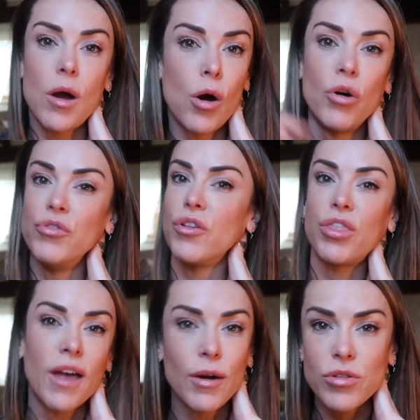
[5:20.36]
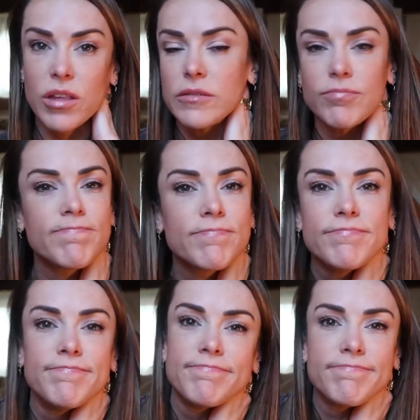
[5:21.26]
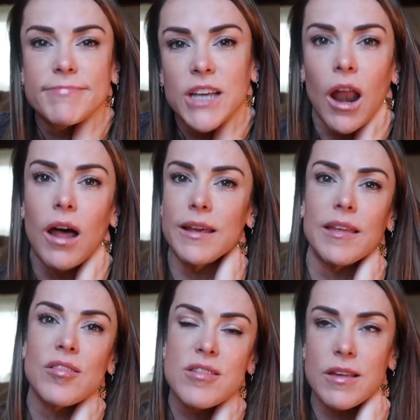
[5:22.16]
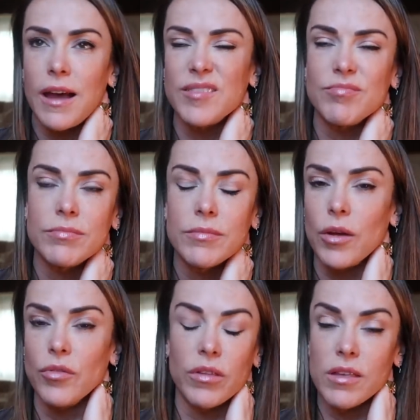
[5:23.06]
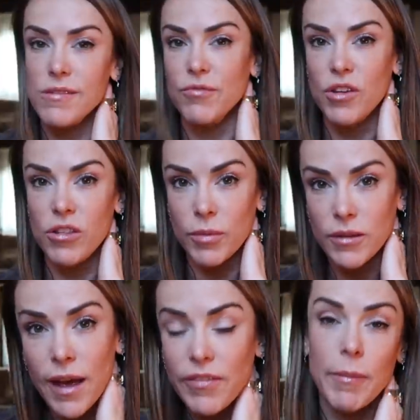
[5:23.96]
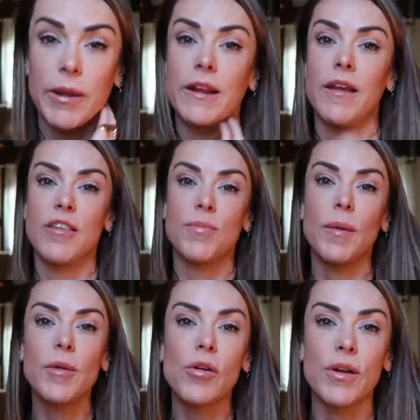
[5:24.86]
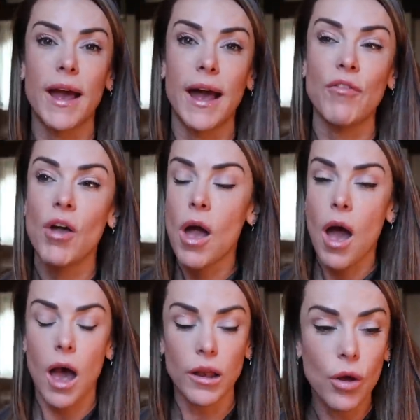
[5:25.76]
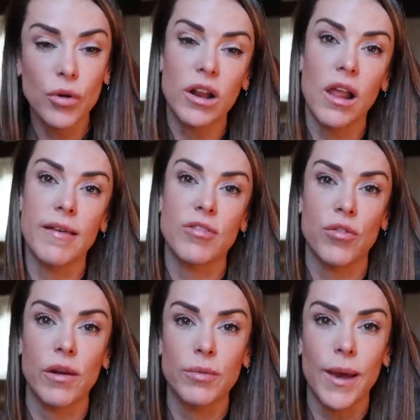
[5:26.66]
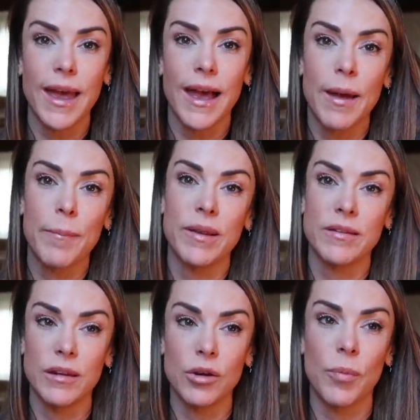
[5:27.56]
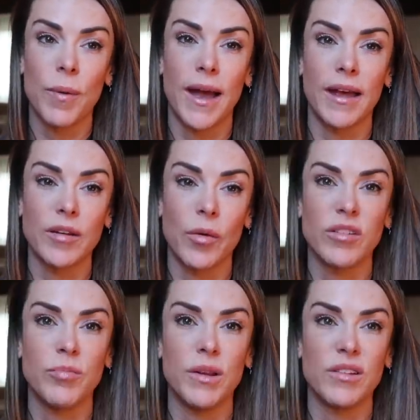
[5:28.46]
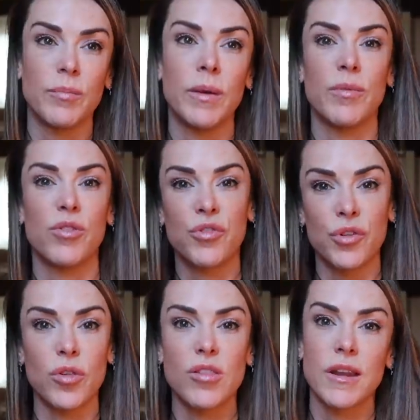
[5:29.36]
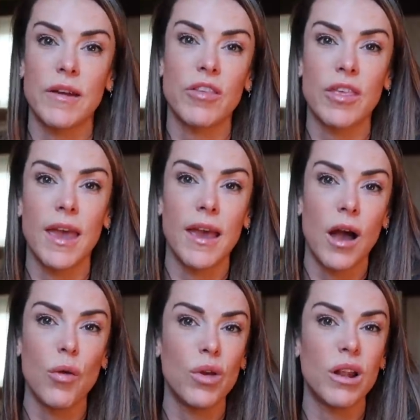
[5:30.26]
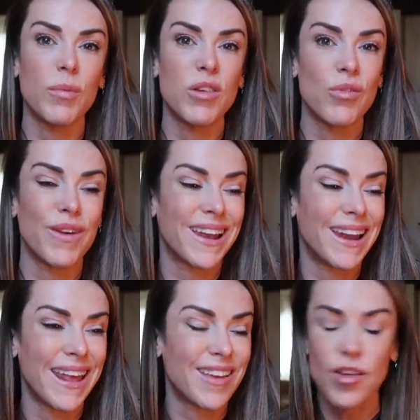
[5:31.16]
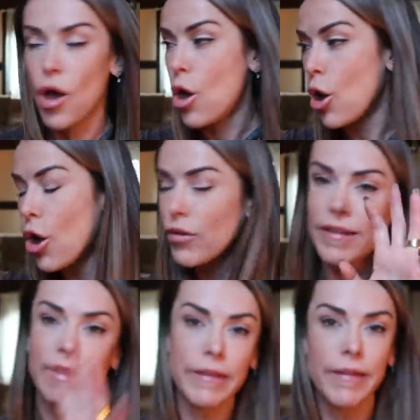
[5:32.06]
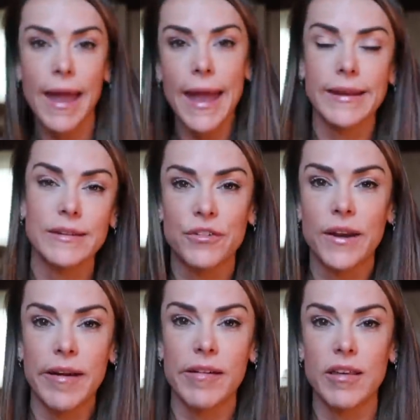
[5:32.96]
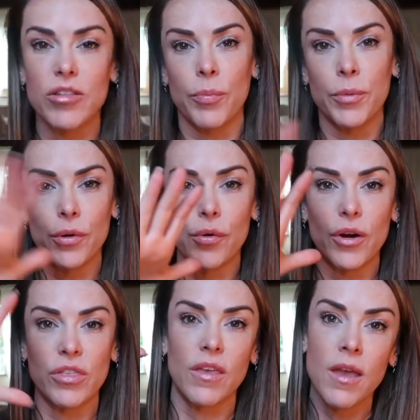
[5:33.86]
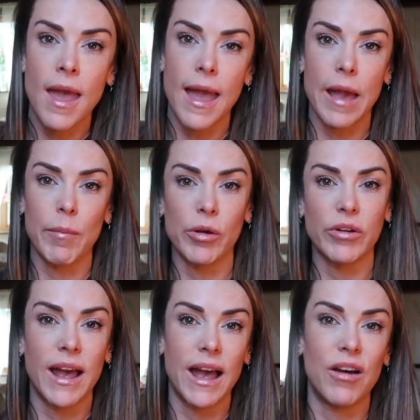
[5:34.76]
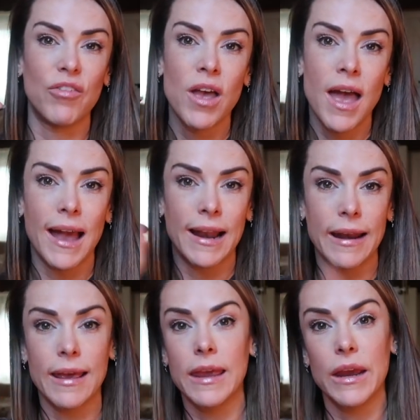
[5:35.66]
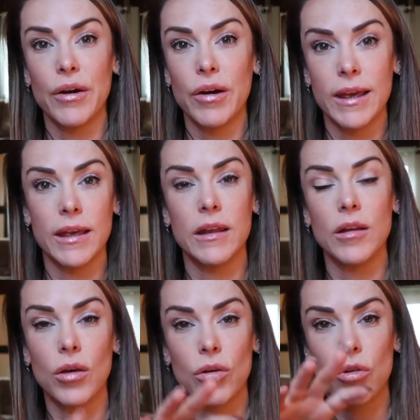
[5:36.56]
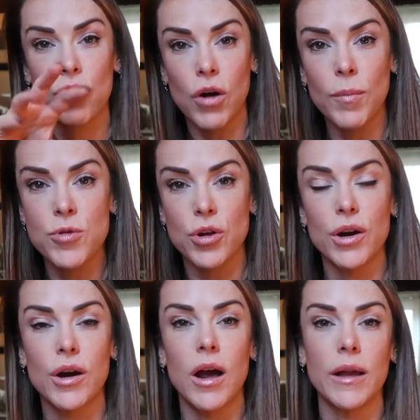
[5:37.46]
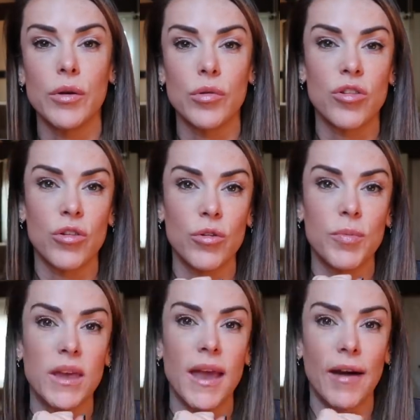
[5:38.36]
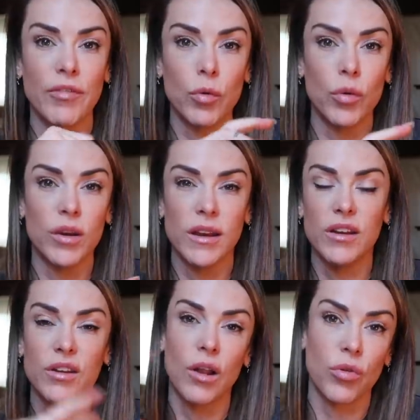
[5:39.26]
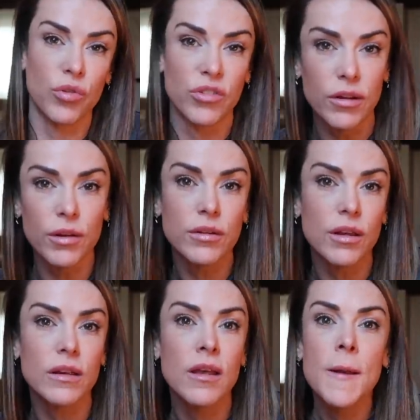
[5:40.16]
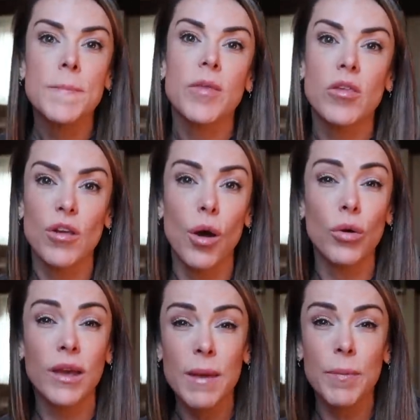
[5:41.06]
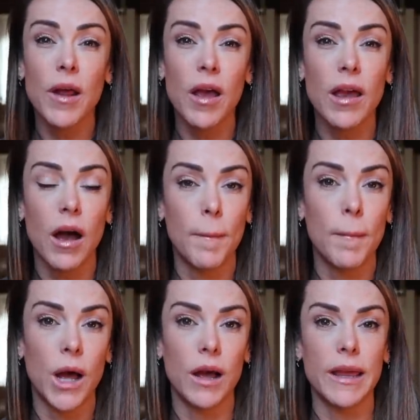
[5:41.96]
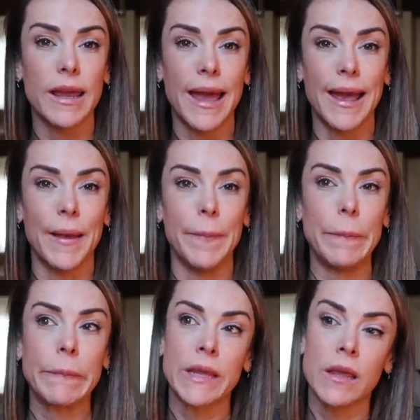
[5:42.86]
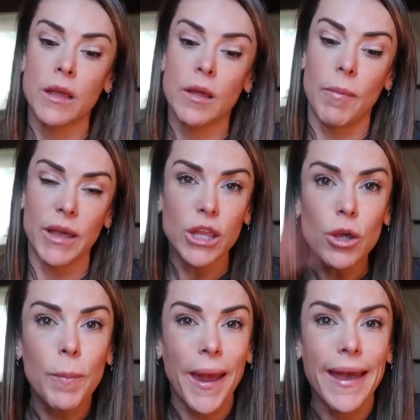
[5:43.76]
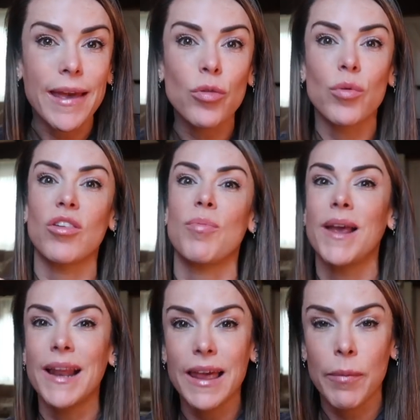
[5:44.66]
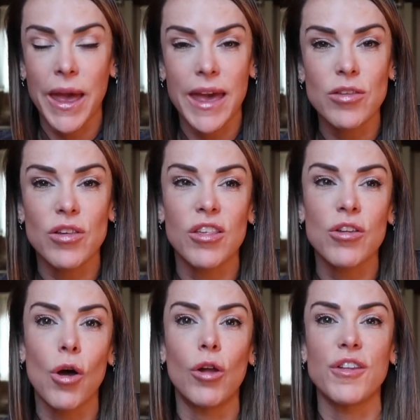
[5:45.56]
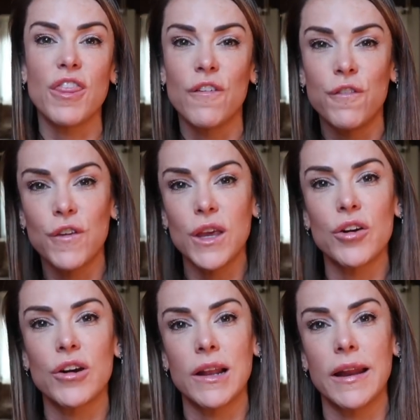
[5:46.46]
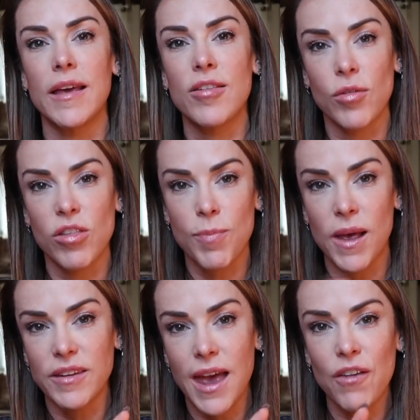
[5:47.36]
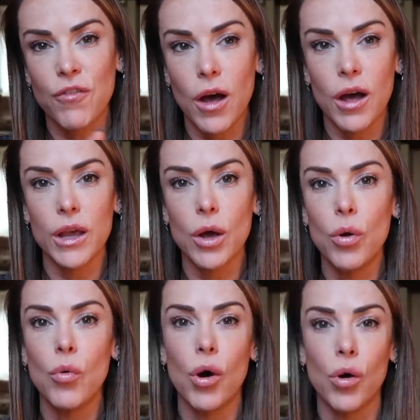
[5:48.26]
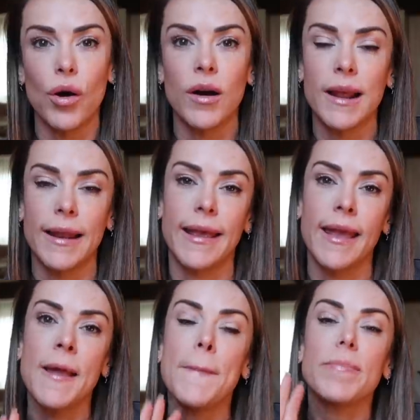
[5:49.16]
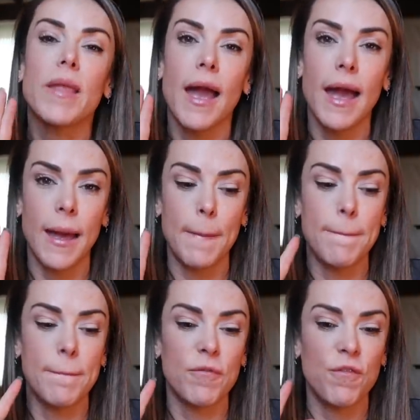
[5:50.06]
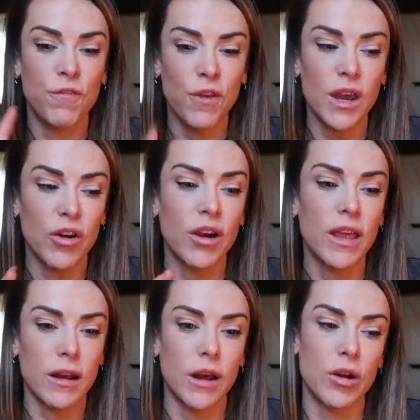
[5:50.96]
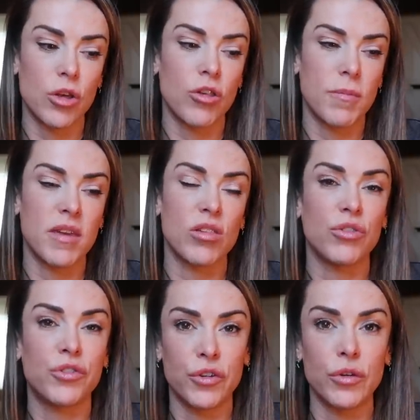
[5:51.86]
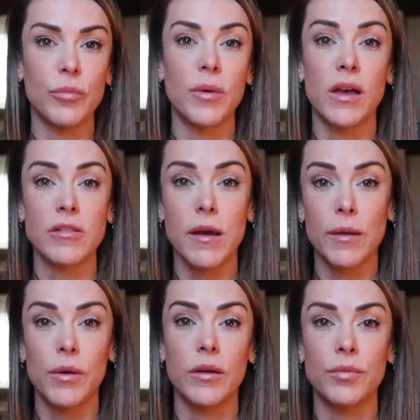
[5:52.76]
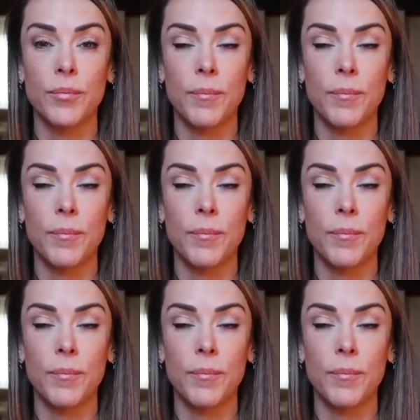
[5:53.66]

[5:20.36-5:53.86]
100,000 clients, and I don't think it's even feasible to have that many clients, but I'm not going to have a load of clients straight away. I am building it up, and I want to build up people's trust and everything. I will be doing clinics all around the UK in different areas up north. I'm going to have a clinic here in Shropshire. I'm going to be having one closer to London. So keep an eye on my my new page, which is my clinic page. It is called The Fear Clinic, so it's spelled F-I-O-R clinic. Fear in Irish means true, because I want